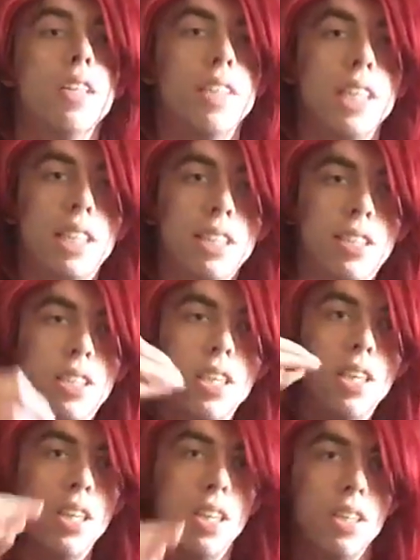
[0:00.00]
that it
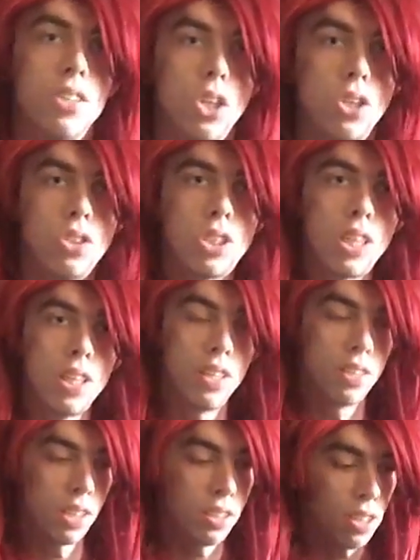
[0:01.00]
don't
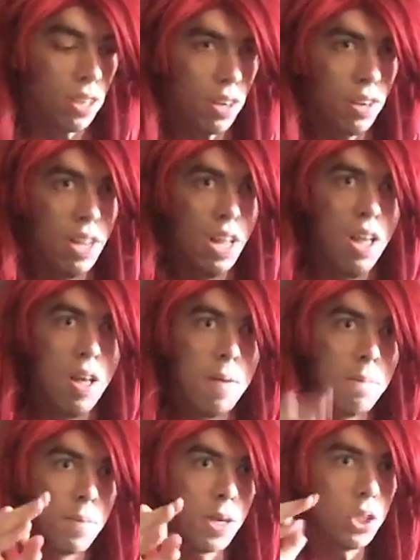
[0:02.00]
that uh,
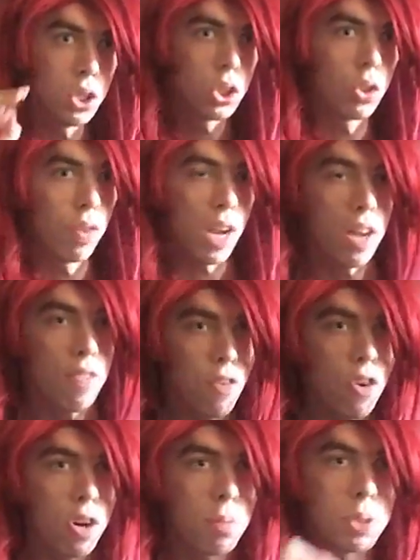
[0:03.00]
billions of life
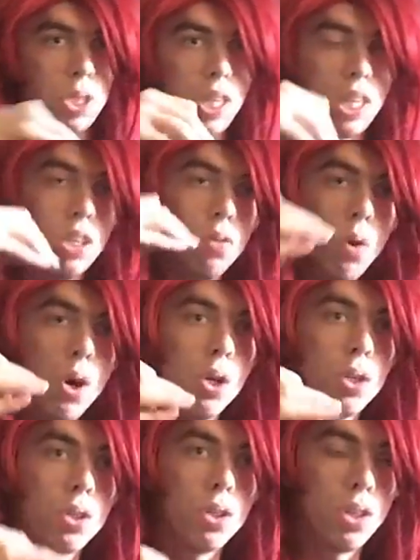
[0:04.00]
forms in the
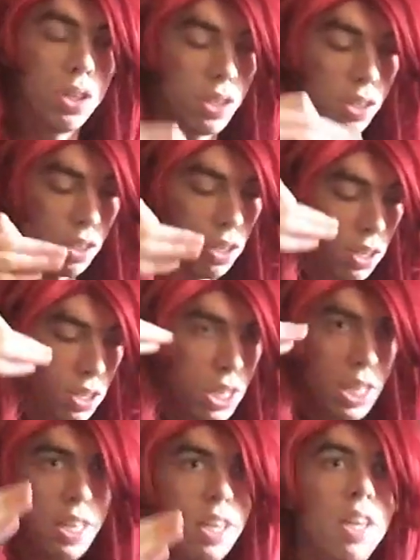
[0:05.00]
world and the
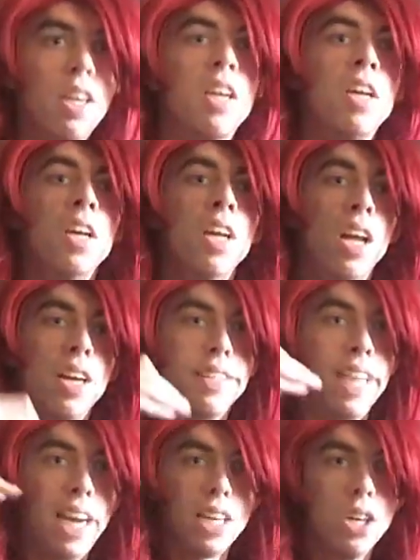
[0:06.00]
sea
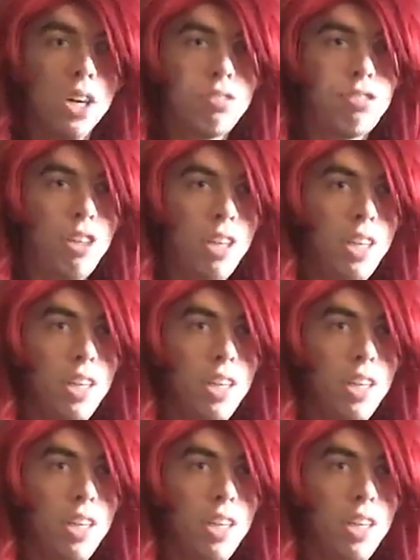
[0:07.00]
die off.